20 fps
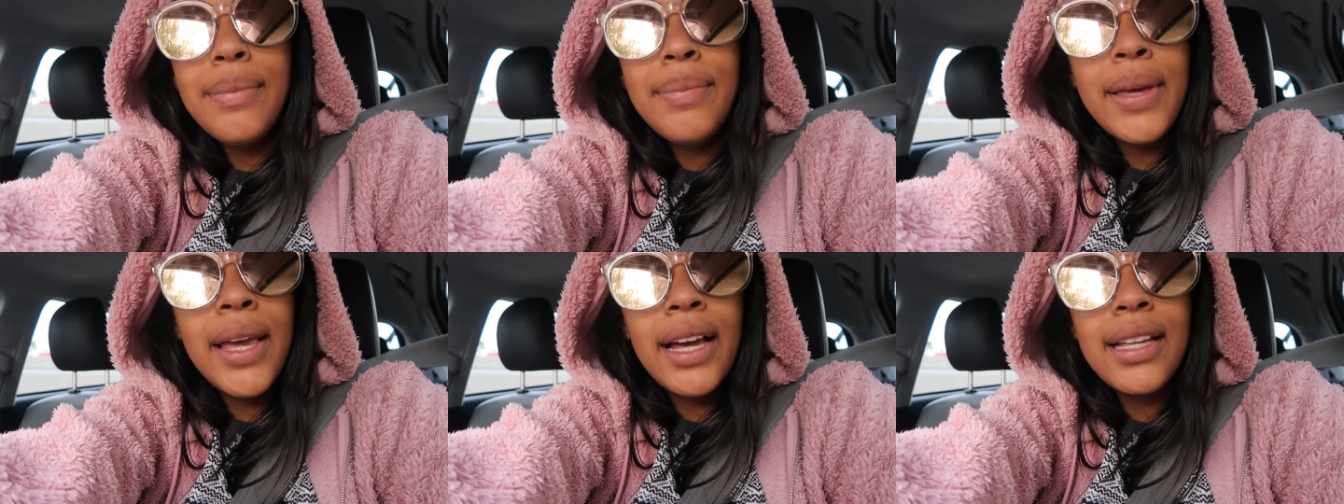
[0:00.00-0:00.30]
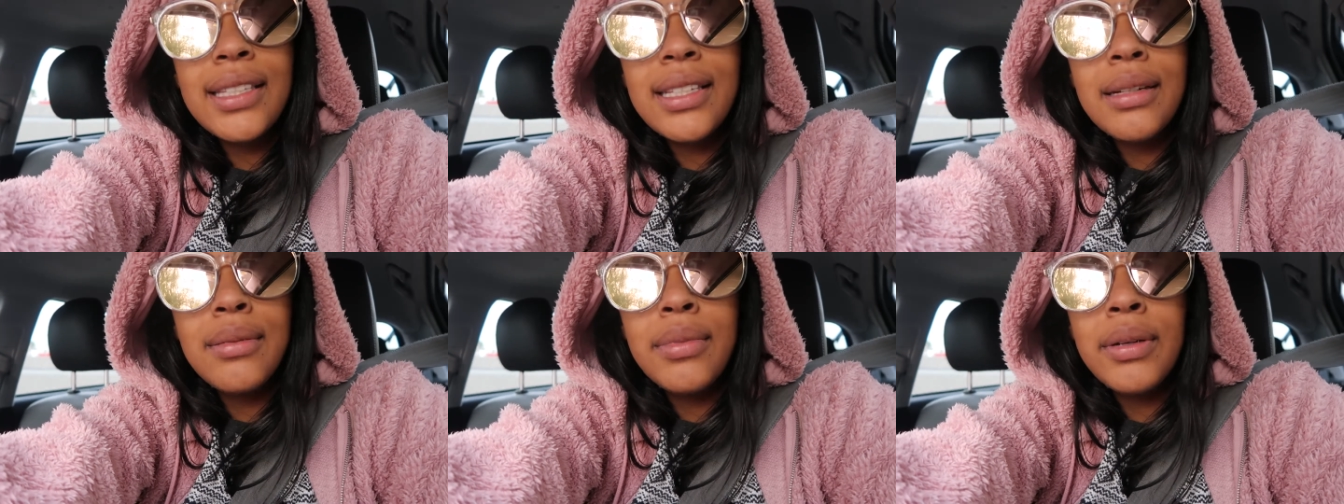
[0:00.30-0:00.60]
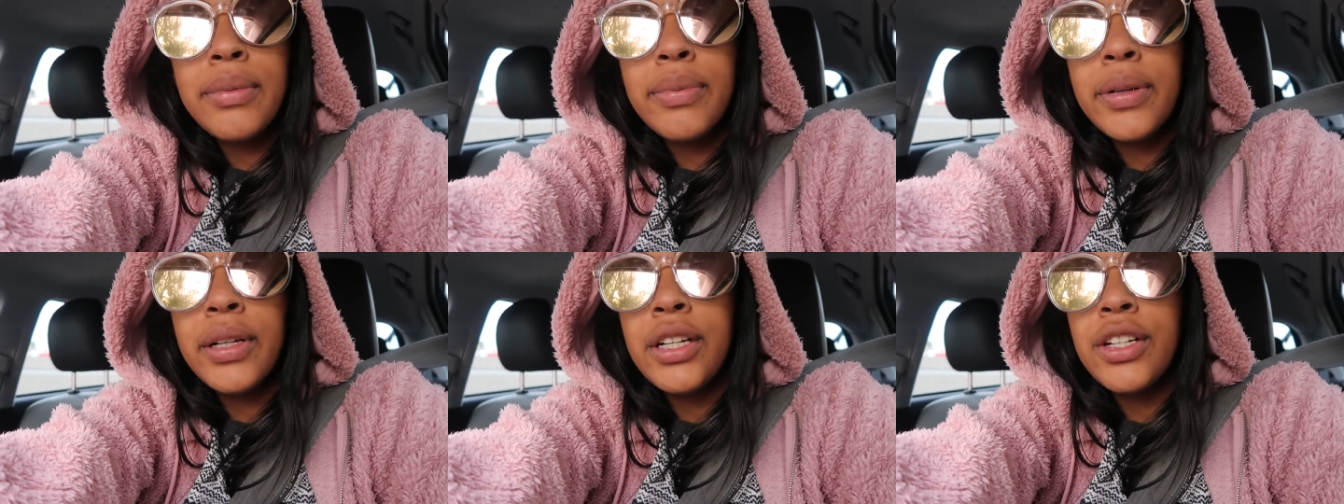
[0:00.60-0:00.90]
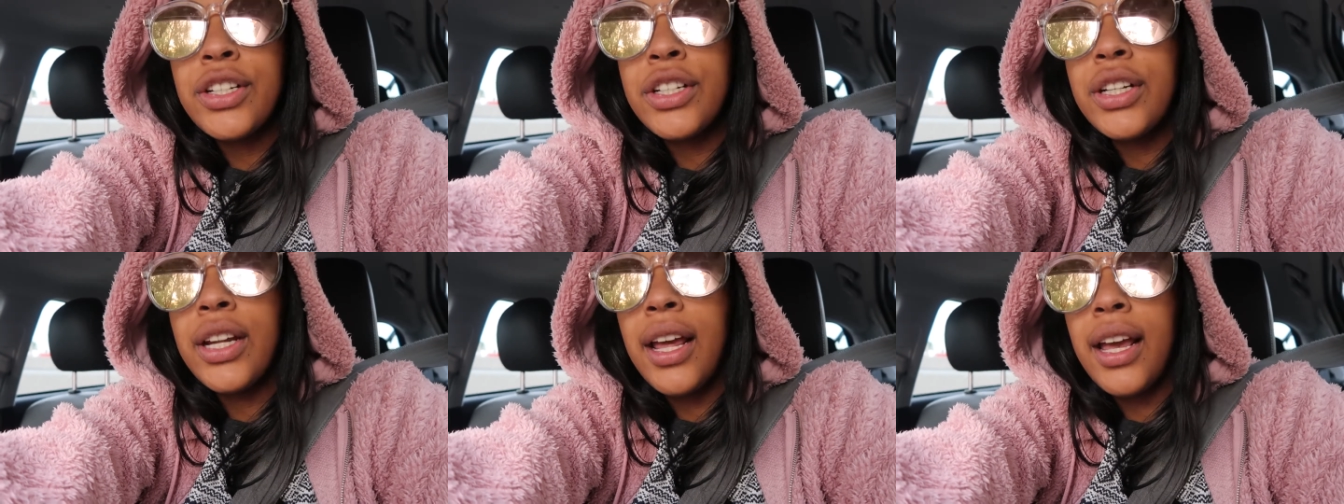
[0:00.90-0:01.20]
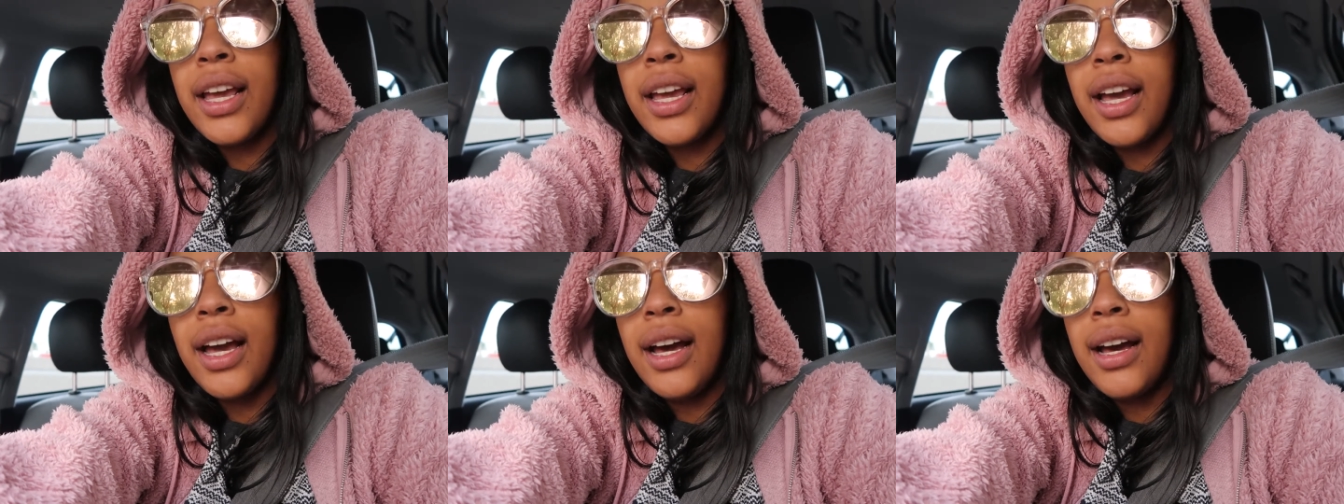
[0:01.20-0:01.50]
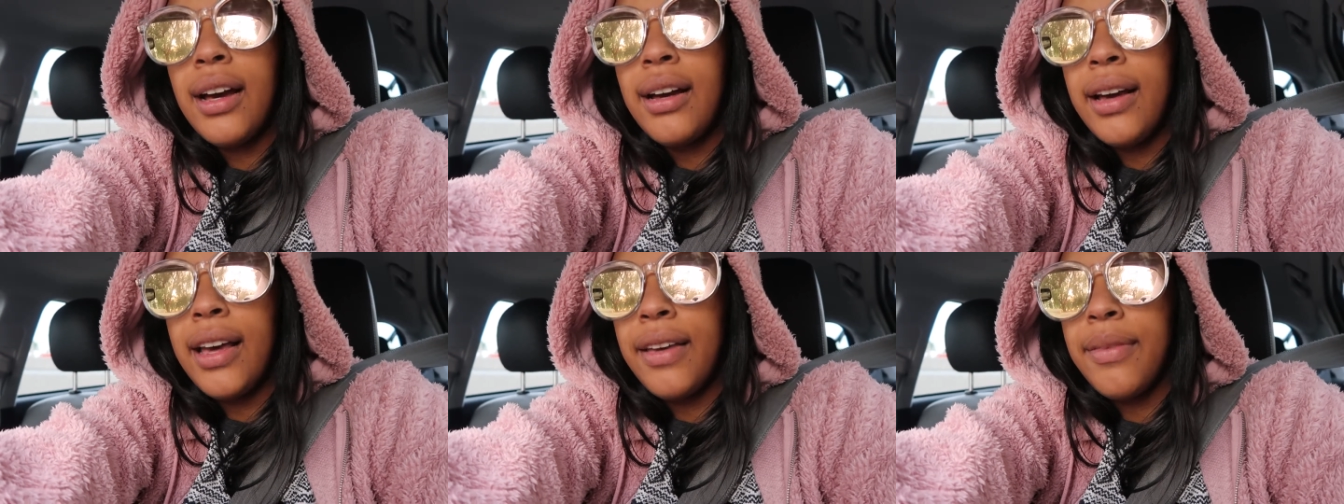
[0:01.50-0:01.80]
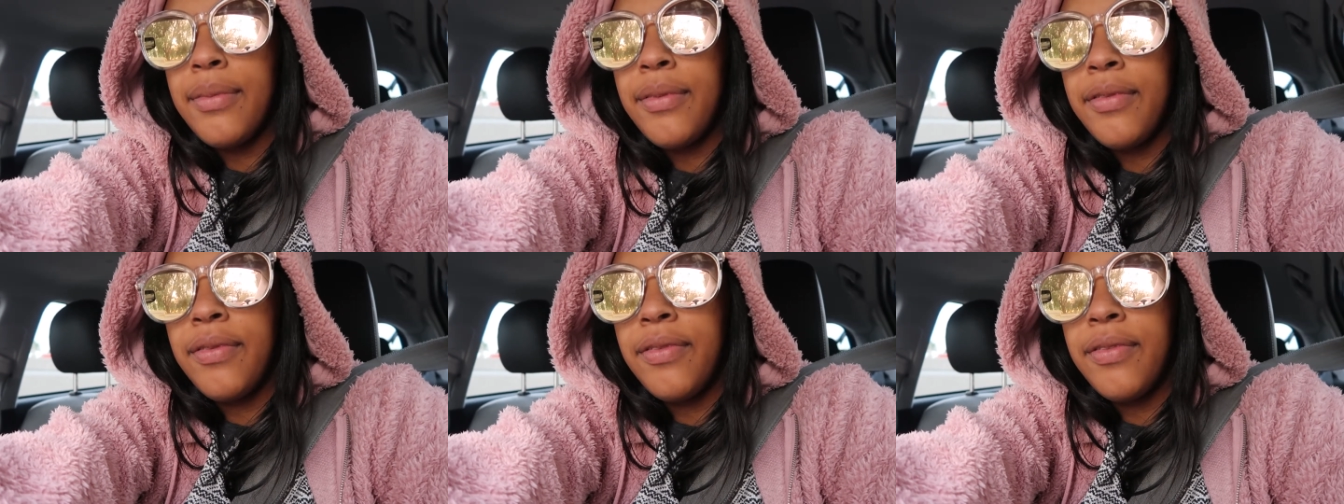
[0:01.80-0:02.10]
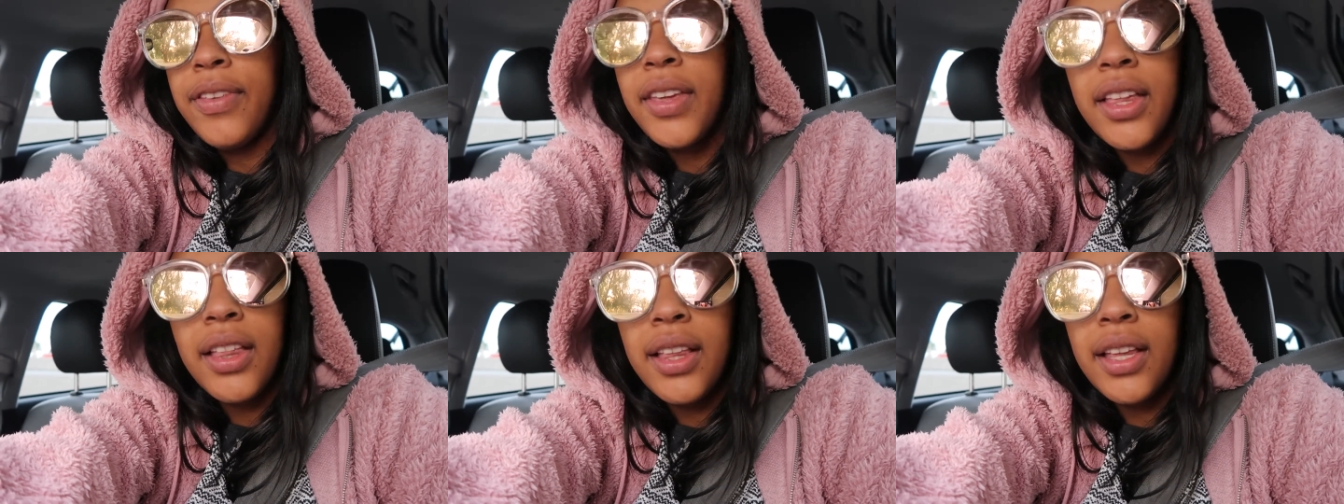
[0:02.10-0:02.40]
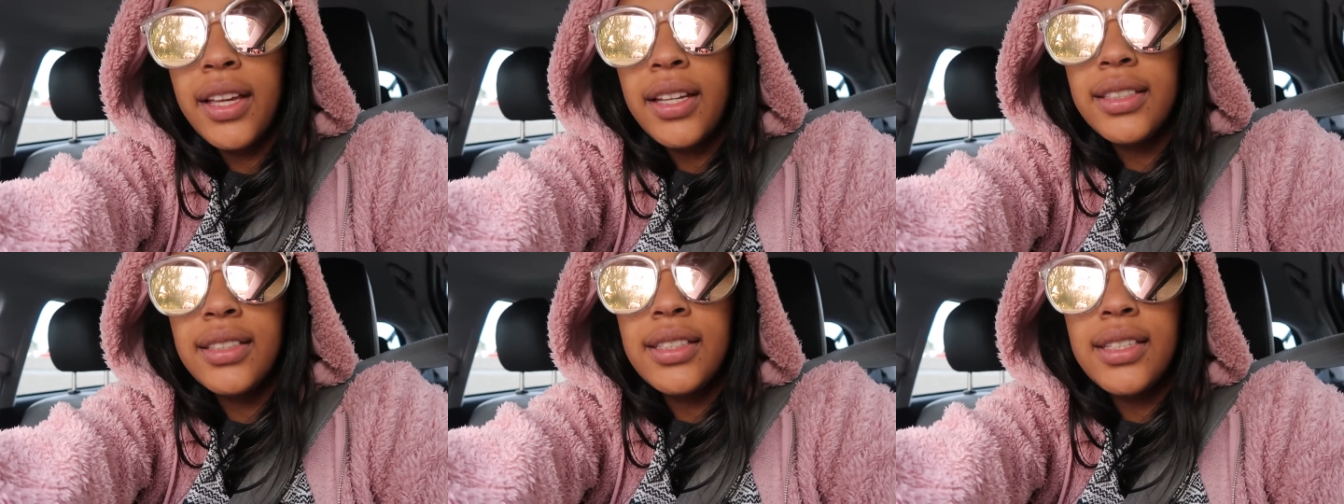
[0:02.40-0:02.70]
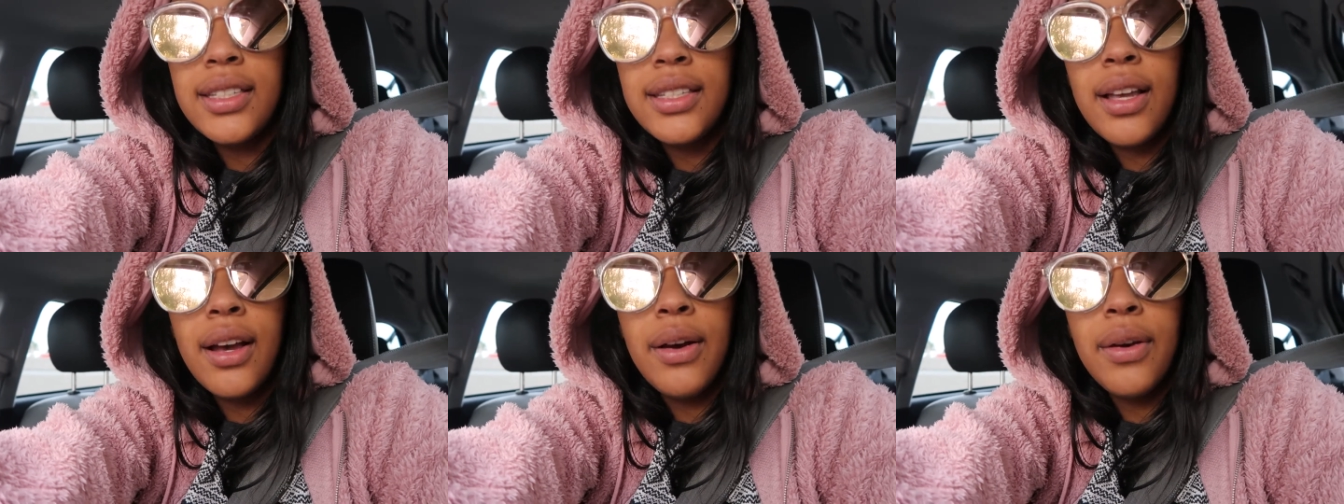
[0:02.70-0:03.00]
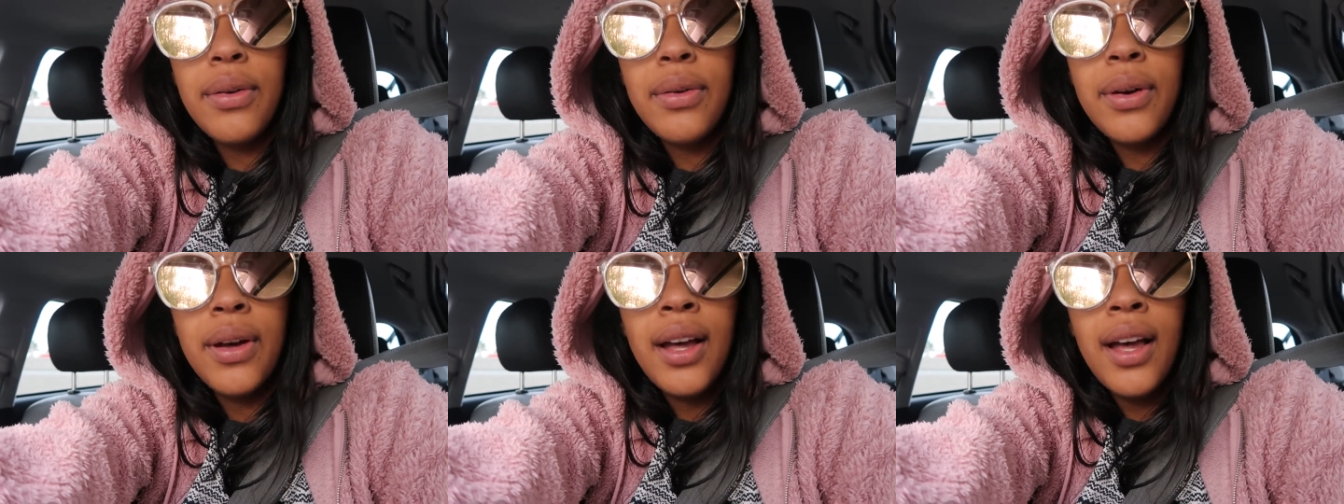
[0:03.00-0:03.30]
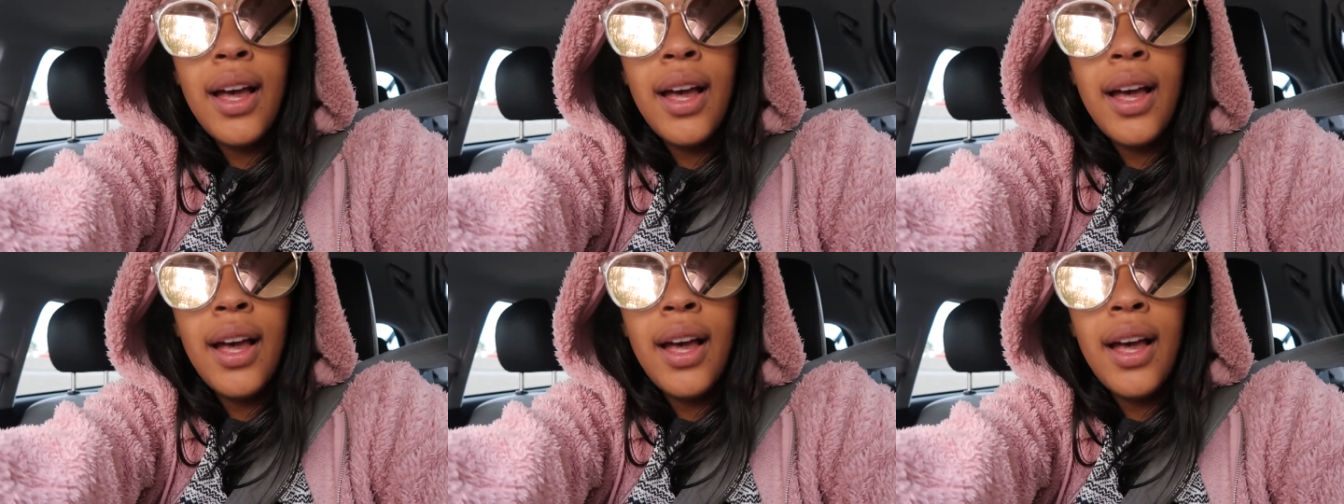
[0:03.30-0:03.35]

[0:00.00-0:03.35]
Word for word: yeah, it's gonna be a pretty chill day. Uh, I feel it. So